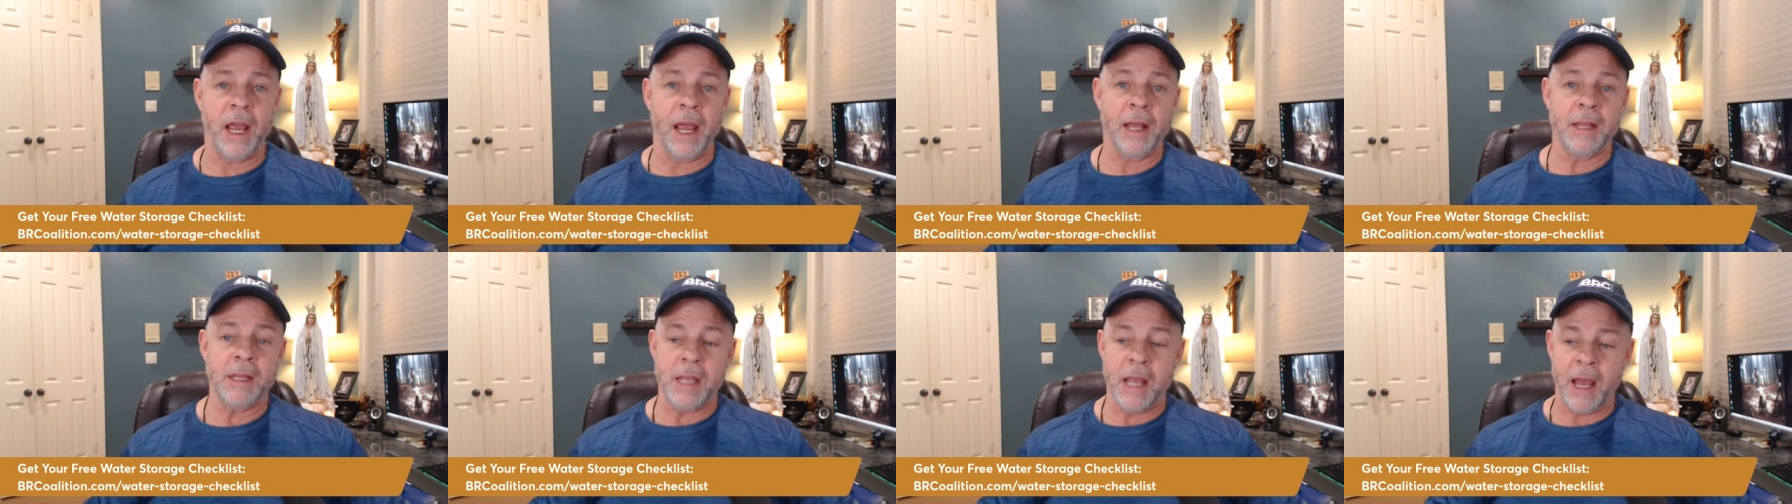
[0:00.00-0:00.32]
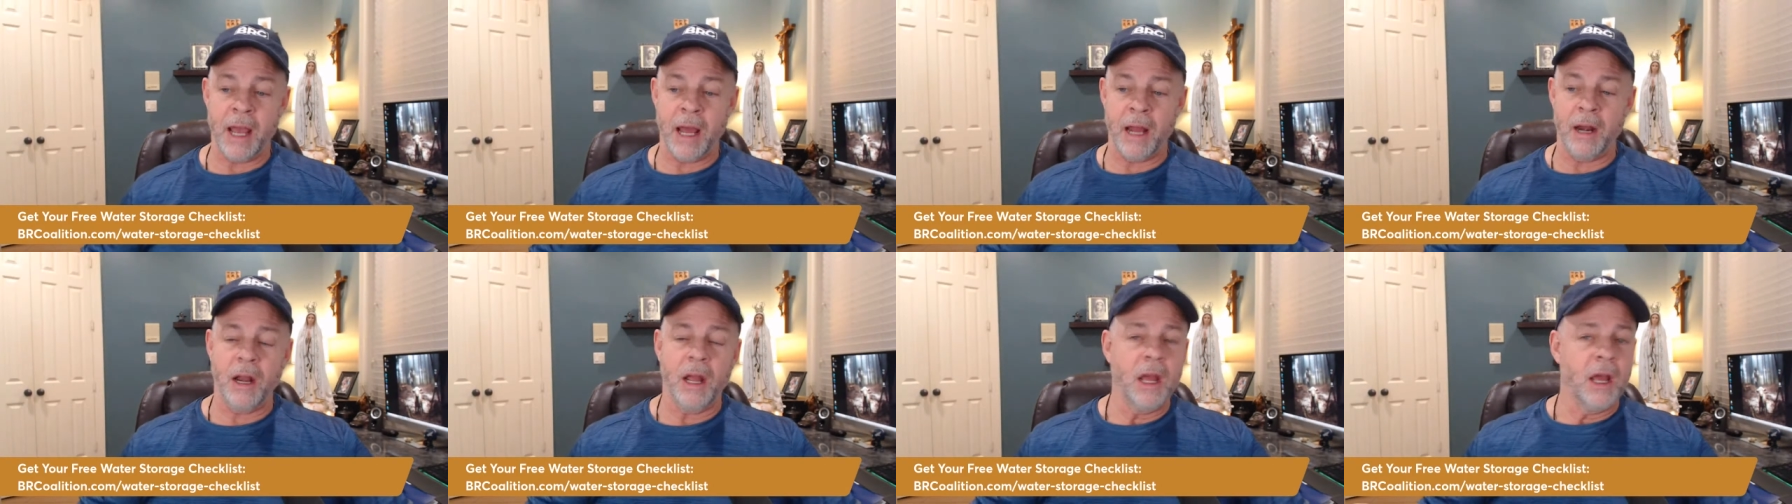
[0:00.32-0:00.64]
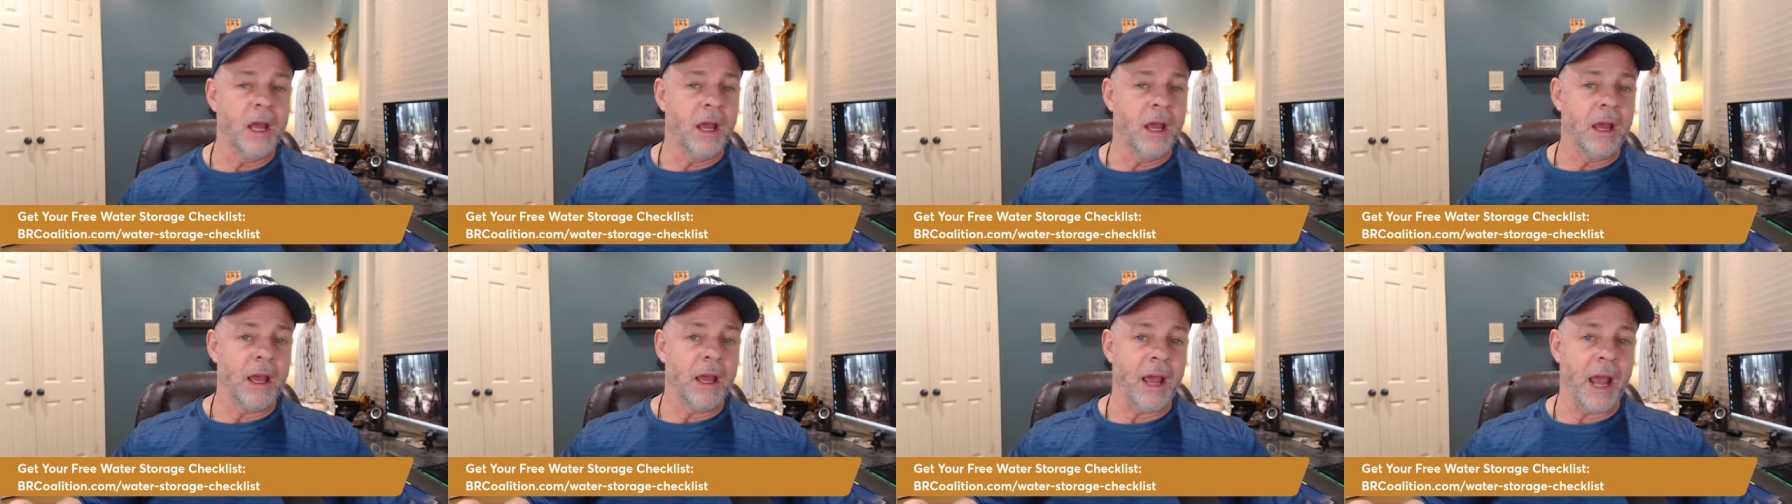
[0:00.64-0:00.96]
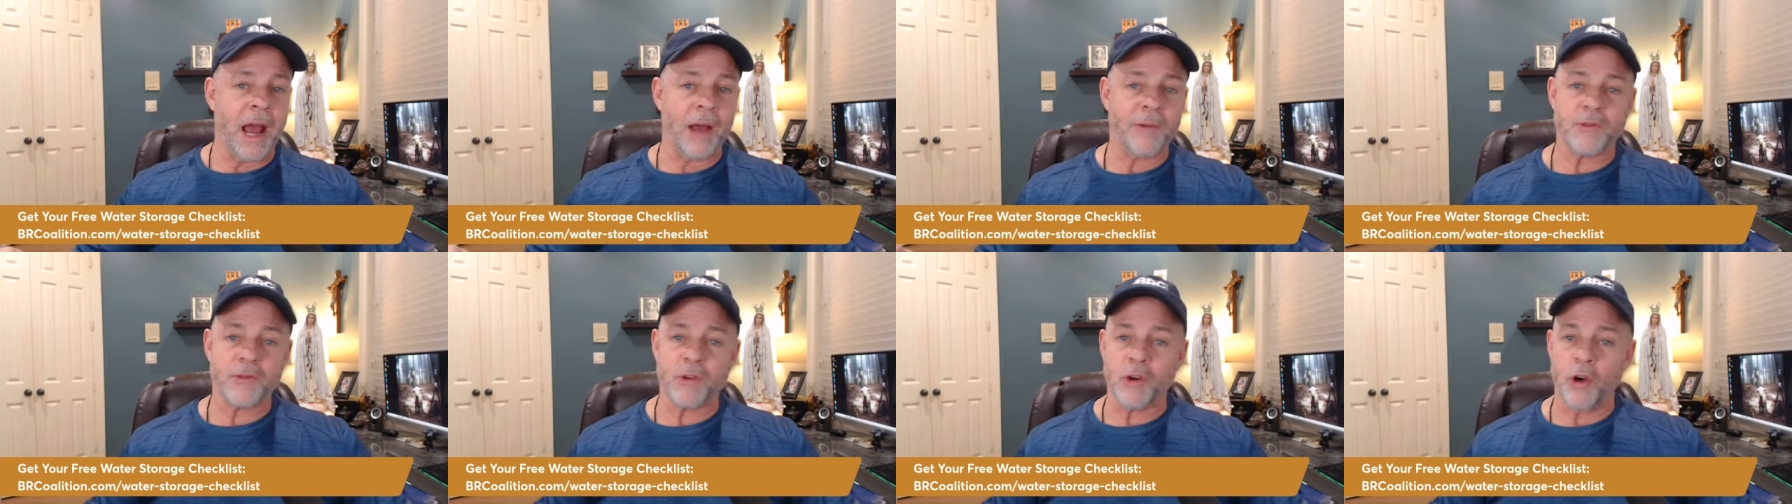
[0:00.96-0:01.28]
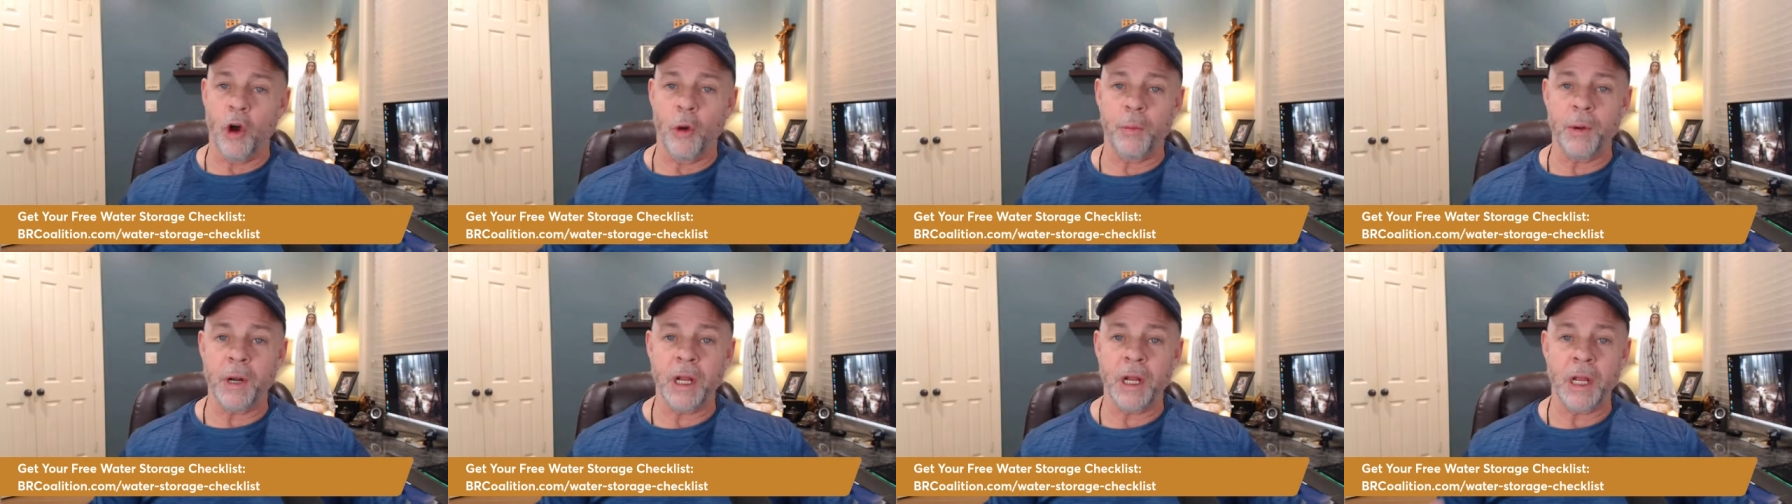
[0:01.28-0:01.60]
And yet,
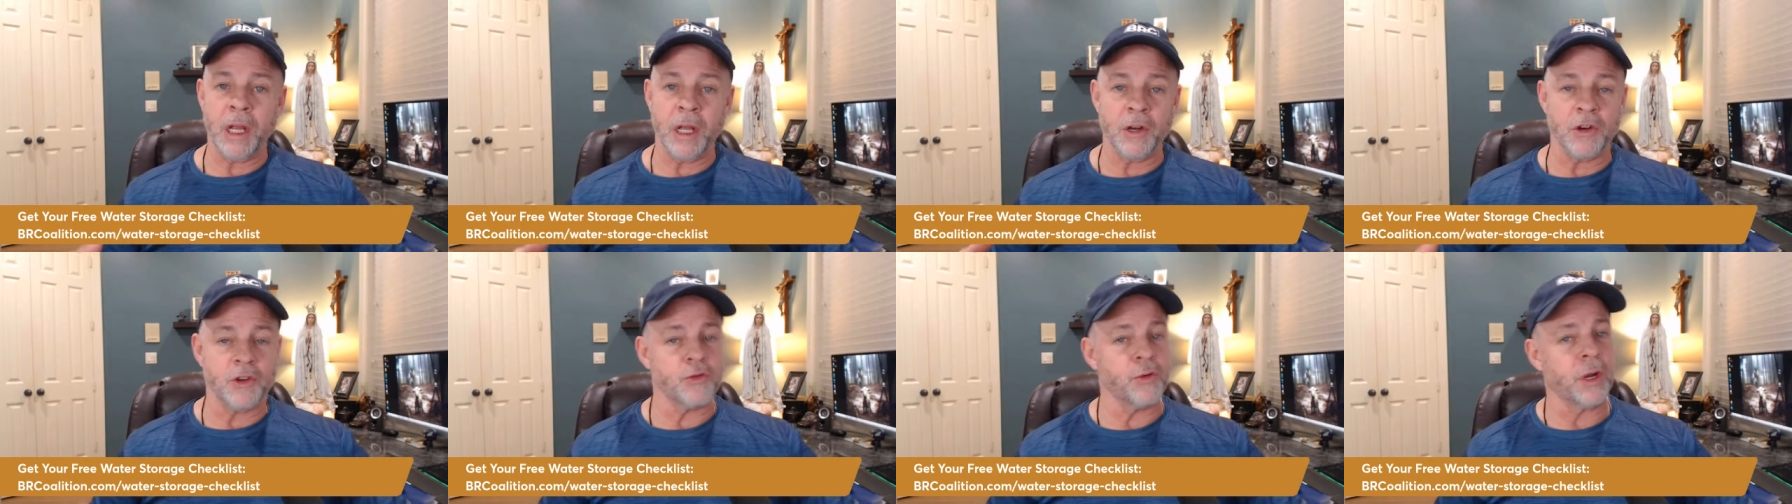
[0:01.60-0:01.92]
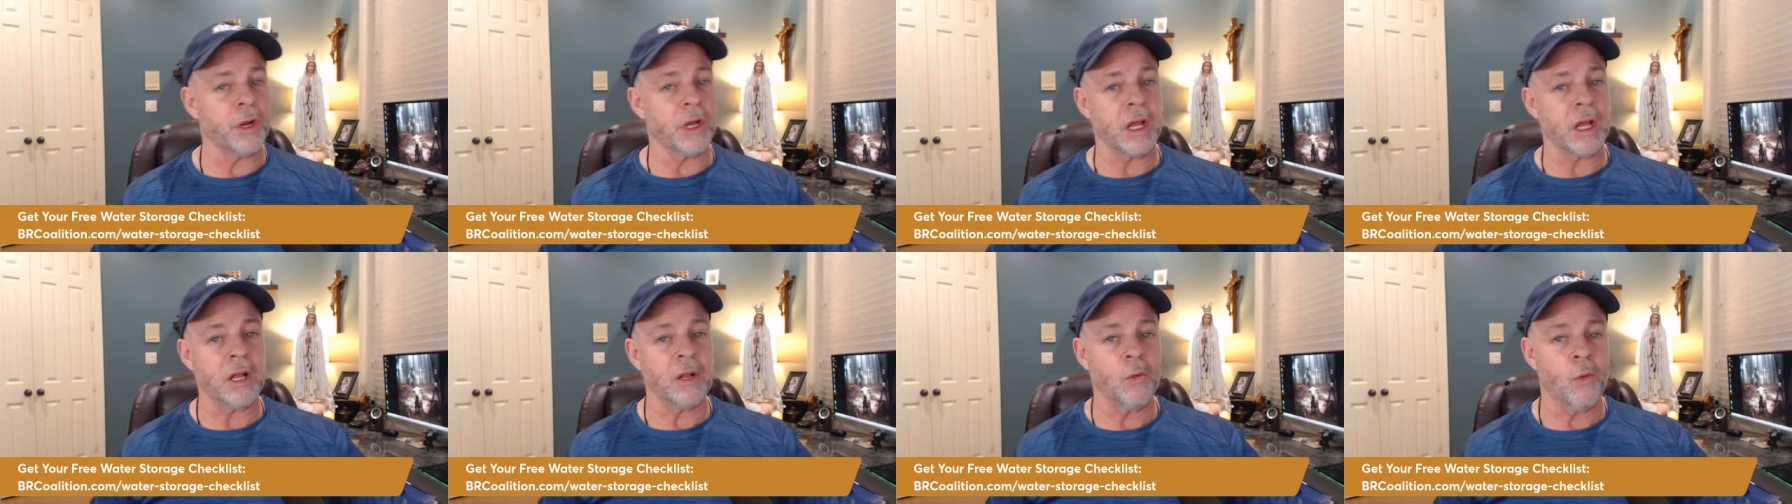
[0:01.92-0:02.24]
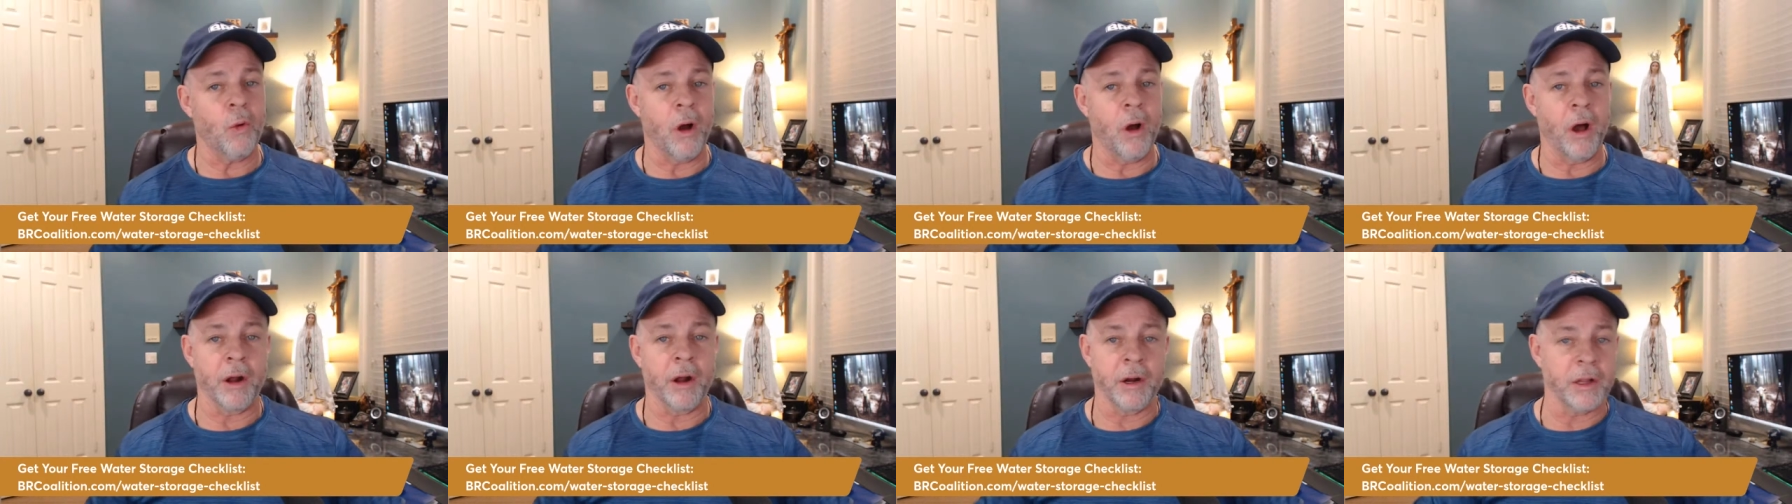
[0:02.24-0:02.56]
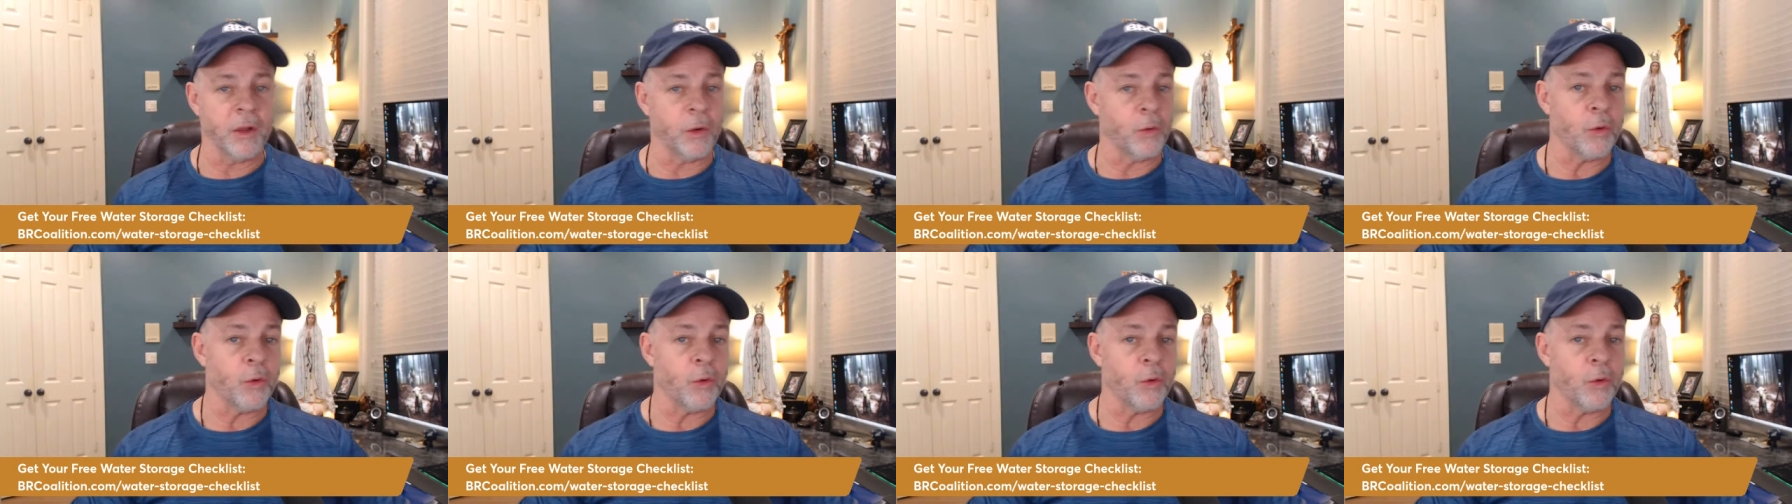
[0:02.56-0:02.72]
after opening it and drinking the water,